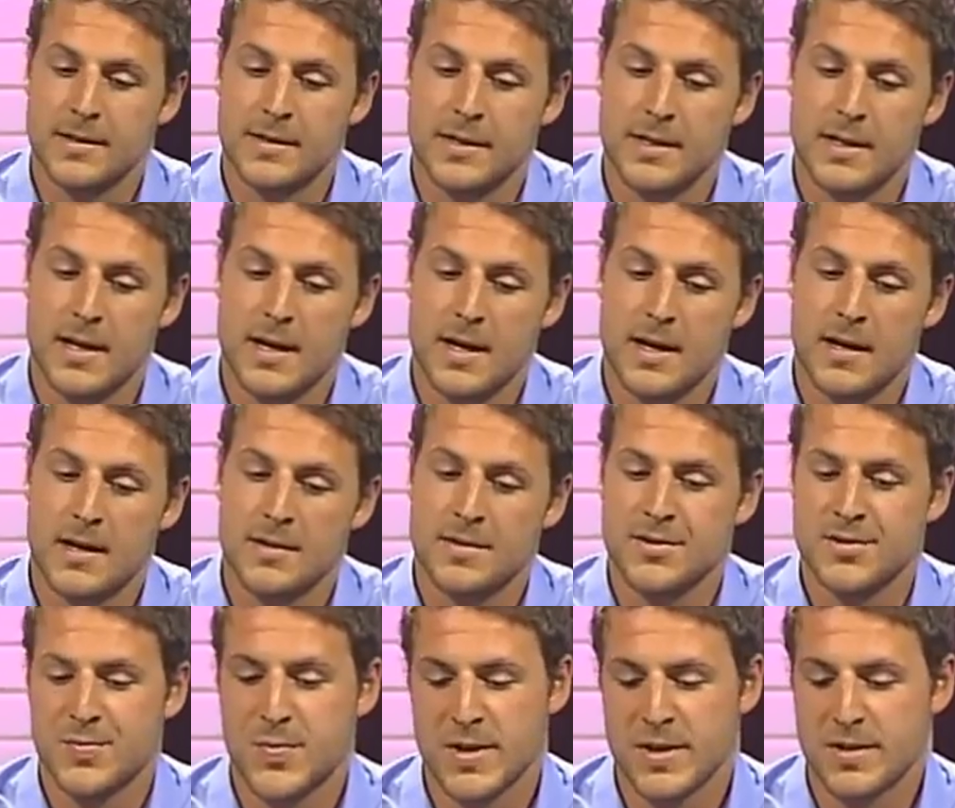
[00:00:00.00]

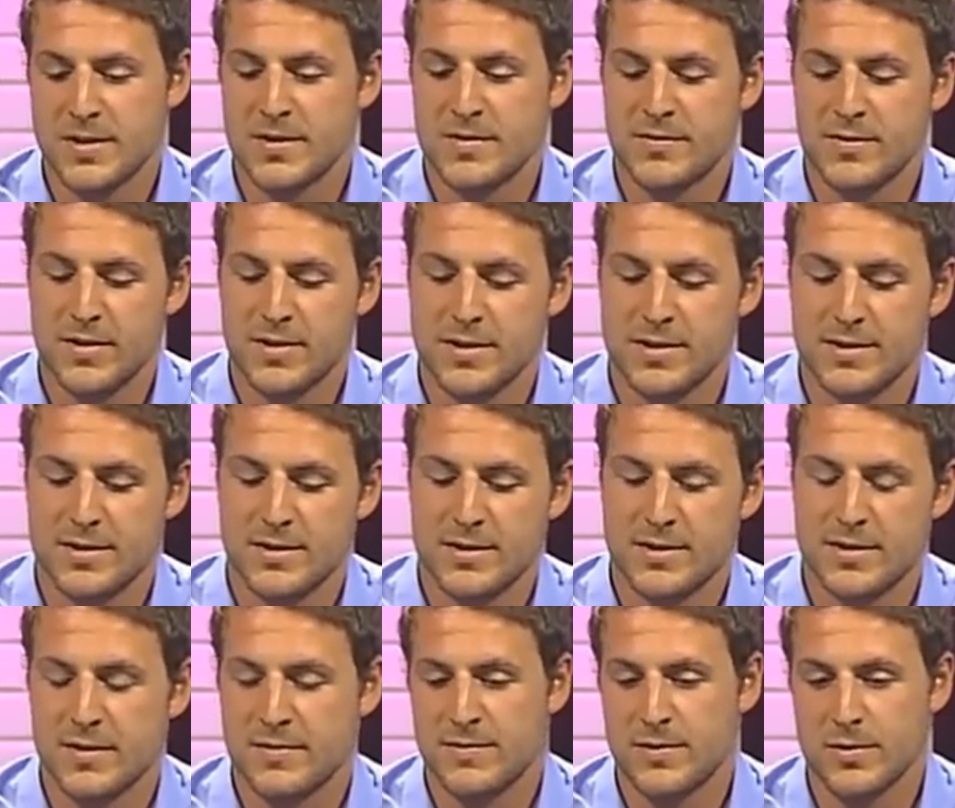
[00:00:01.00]
There's been
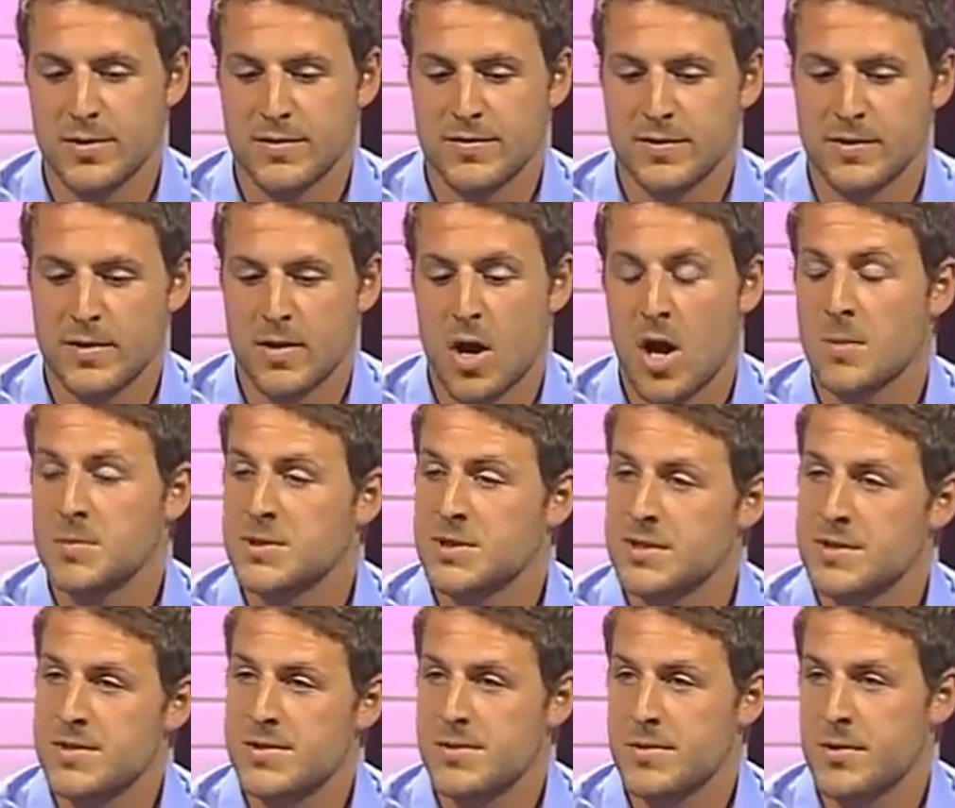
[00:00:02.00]
a few different
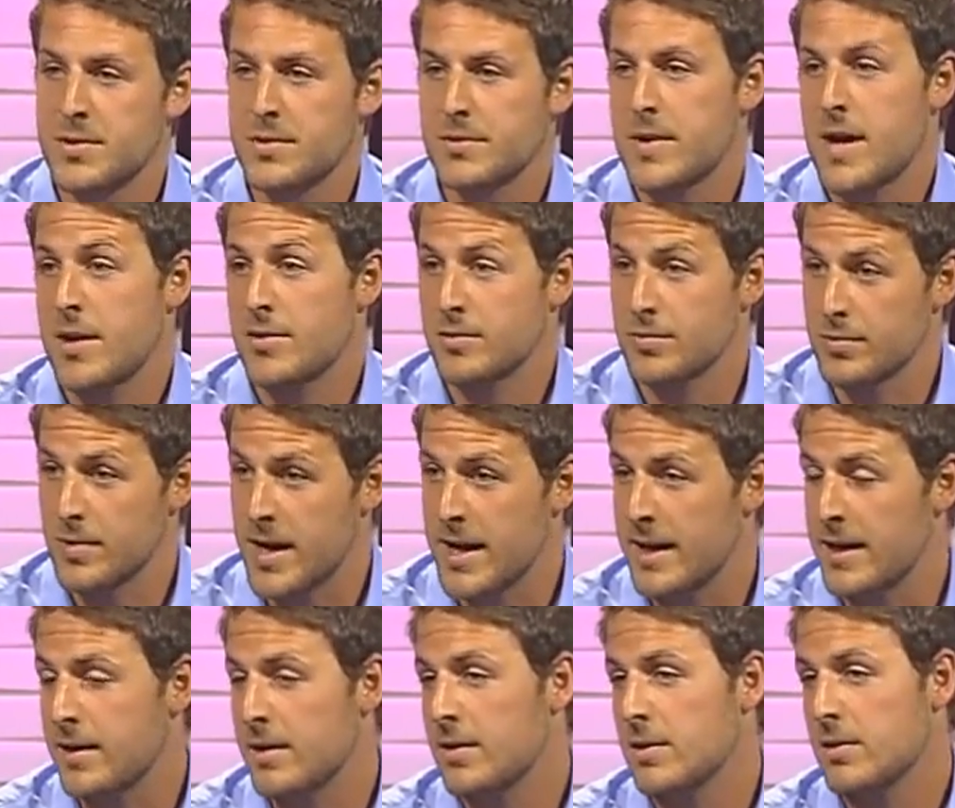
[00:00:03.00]
options thrown around,
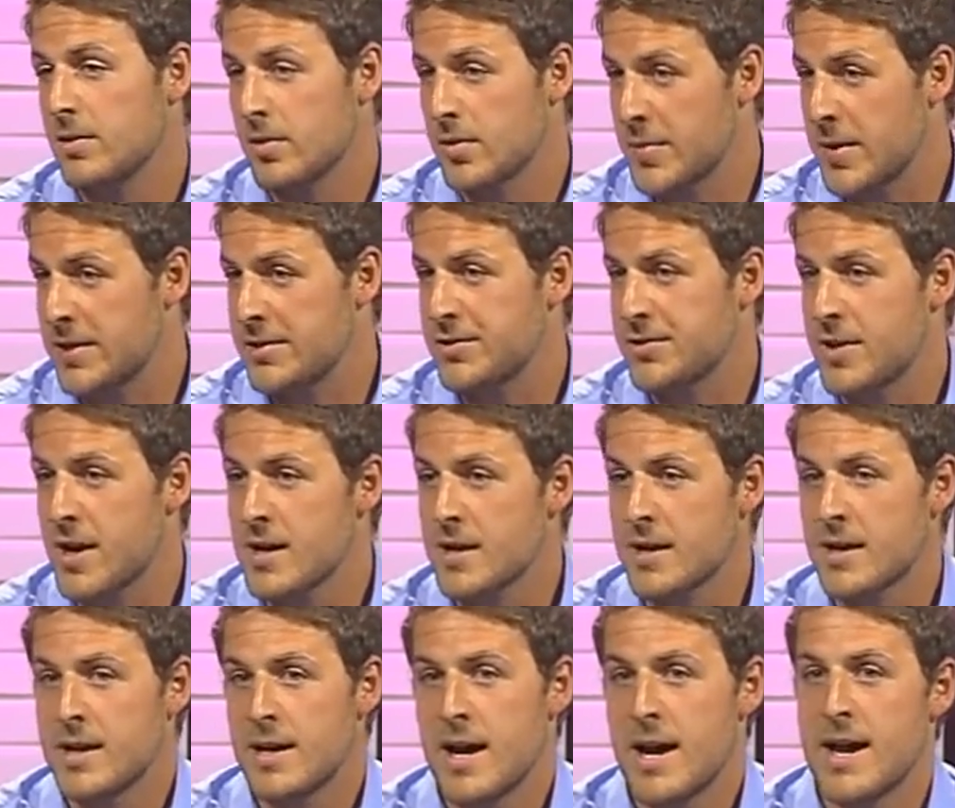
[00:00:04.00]
rail or by truck,
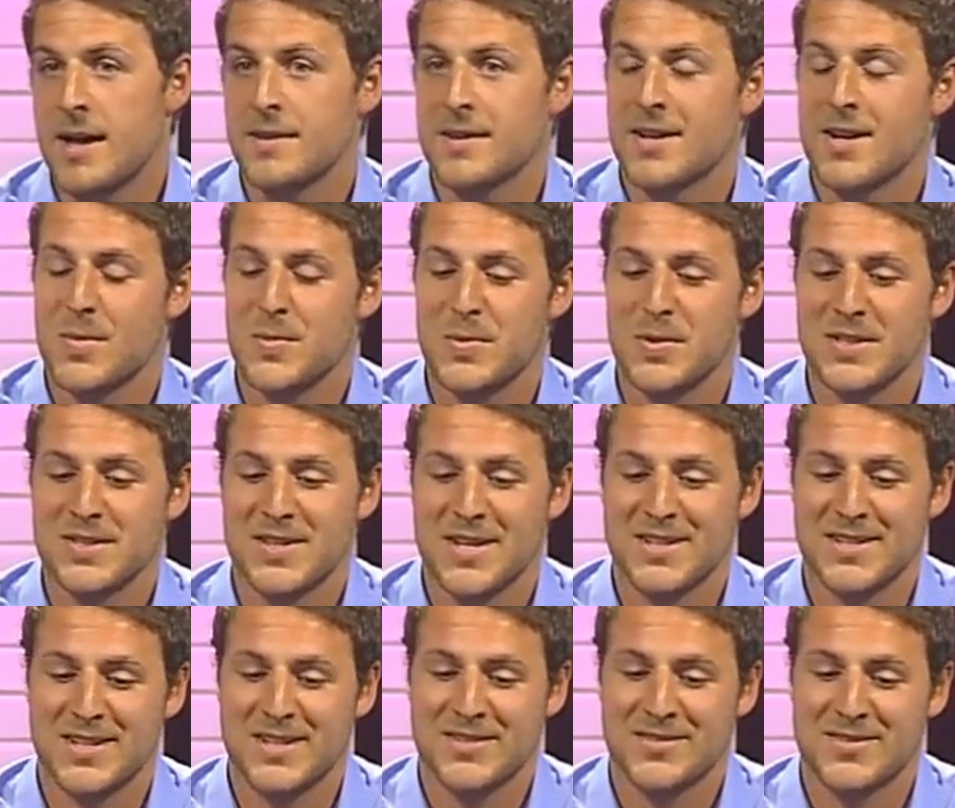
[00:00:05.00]
and the company's
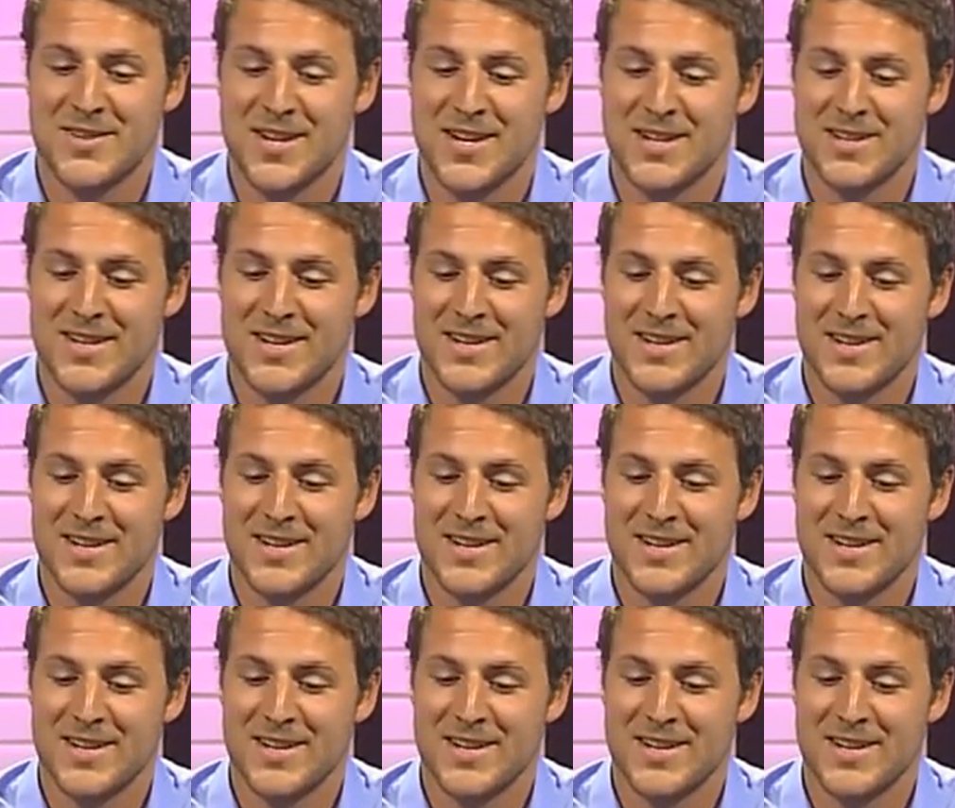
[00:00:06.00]
identified